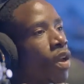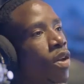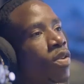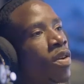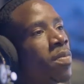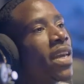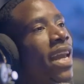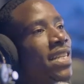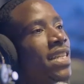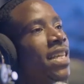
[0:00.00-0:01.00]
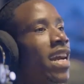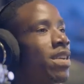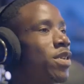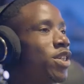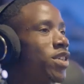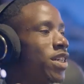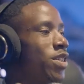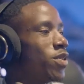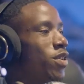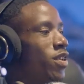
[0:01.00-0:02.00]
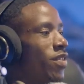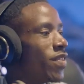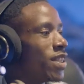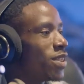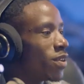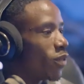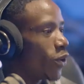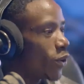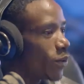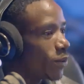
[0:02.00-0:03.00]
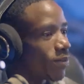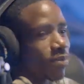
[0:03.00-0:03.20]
So on me getting the admission into University of Uyo,